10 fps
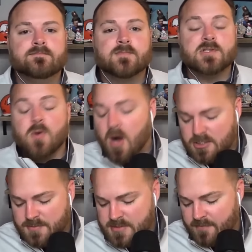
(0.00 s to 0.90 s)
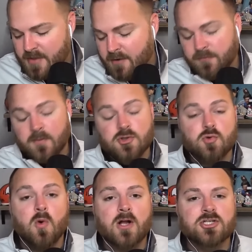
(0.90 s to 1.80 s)
So awesome stuff there from
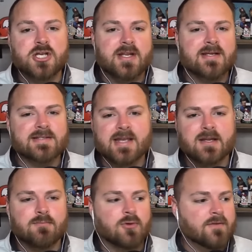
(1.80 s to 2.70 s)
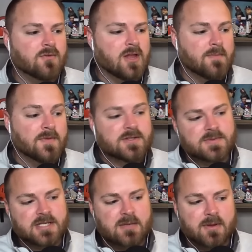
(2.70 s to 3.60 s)
Jauan Jennings. Again, a brief clip, and this
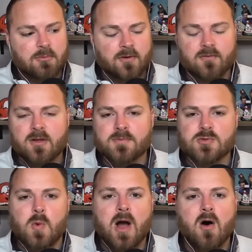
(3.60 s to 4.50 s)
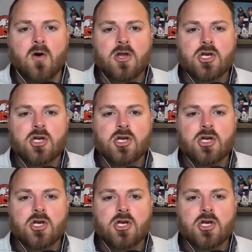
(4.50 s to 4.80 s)
one's going to be a brief clip as well.